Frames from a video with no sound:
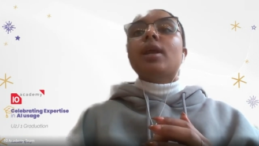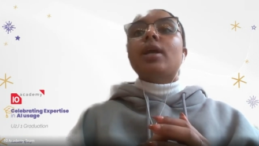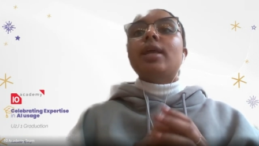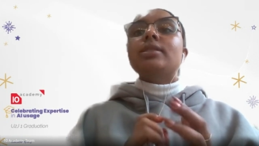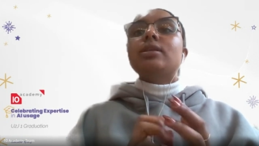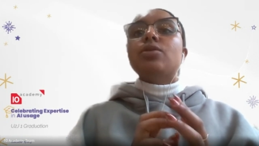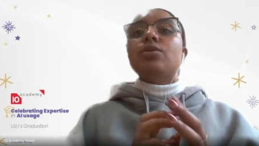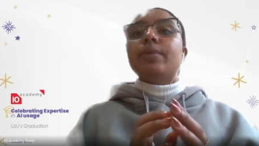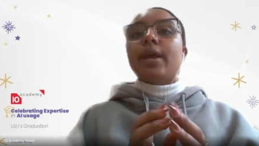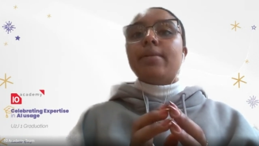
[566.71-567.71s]
that's how
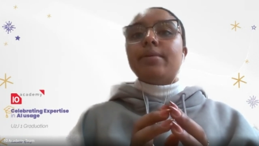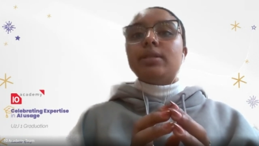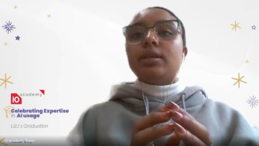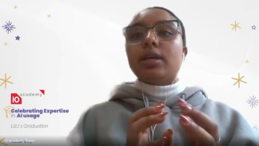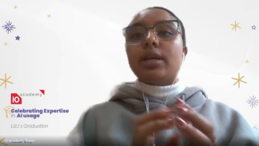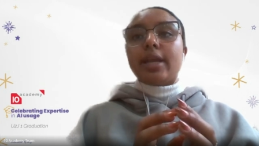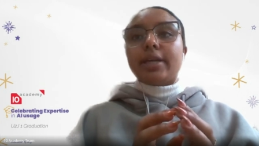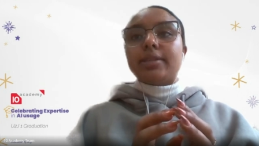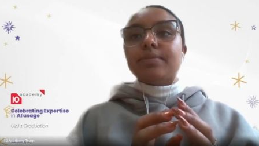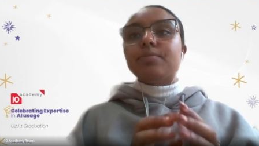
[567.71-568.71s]
you'll be able to
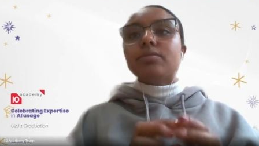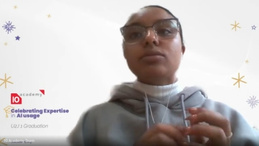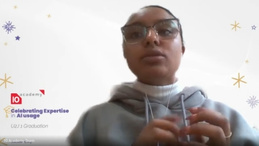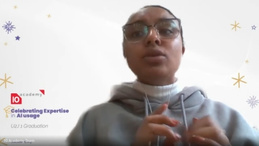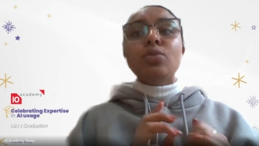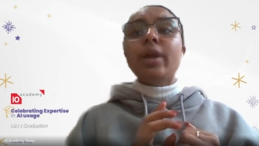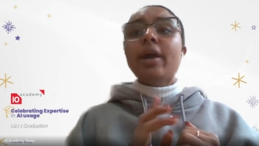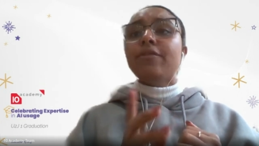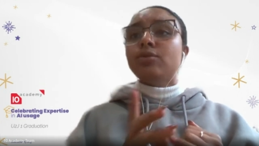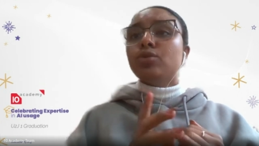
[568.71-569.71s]
connect. We
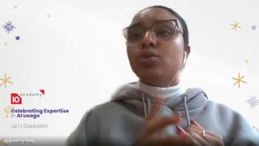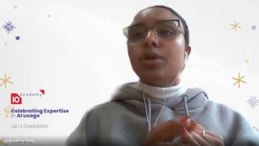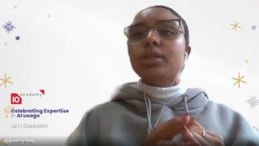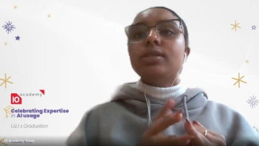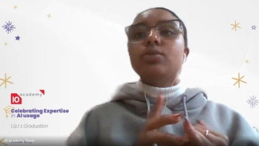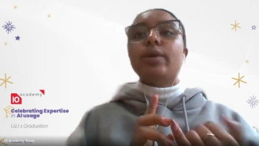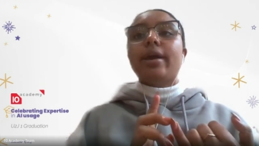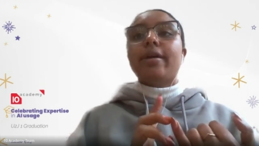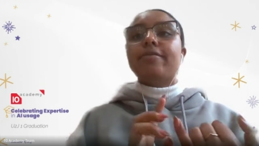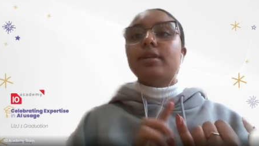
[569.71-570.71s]
have tutors. We
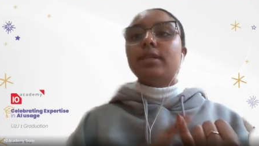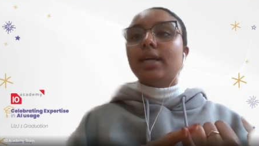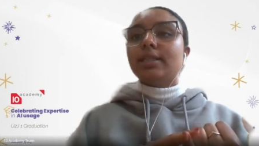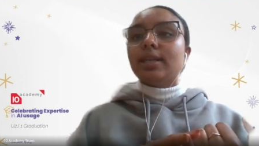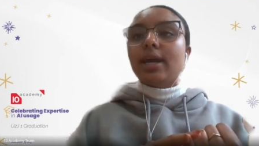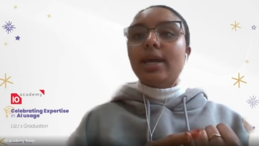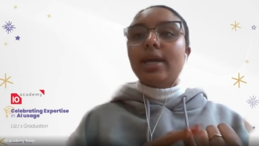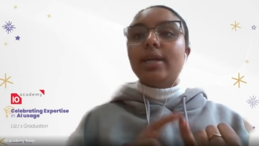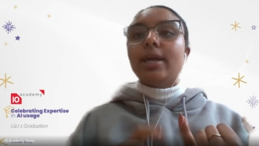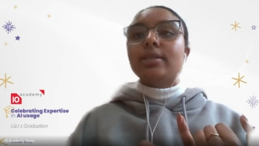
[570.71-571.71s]
have
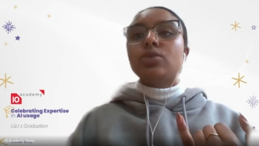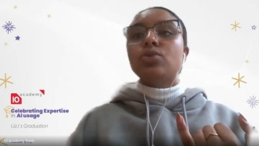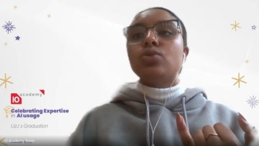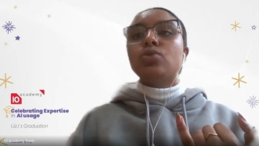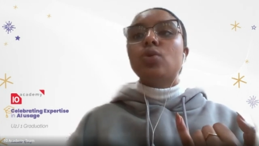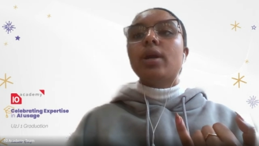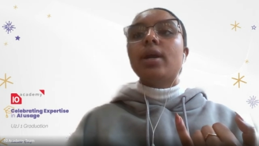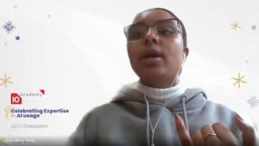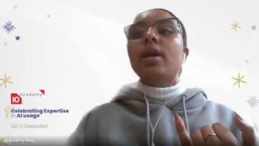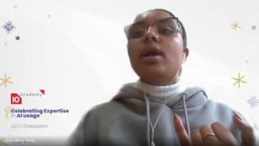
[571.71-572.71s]
Natnael as a tutor.
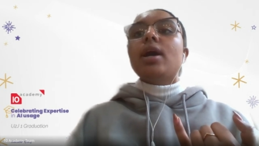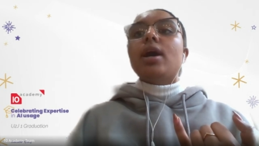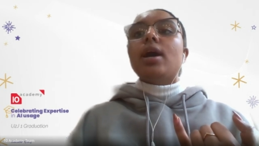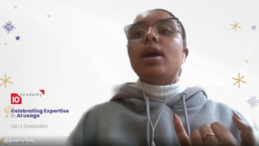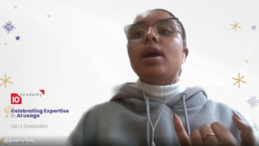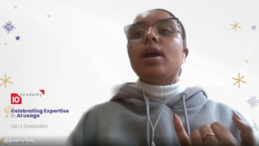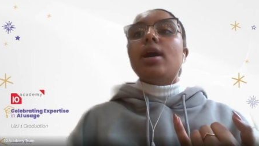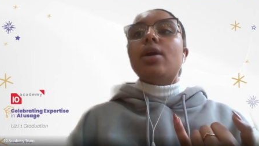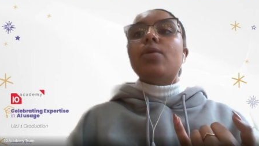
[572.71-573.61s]
Uh,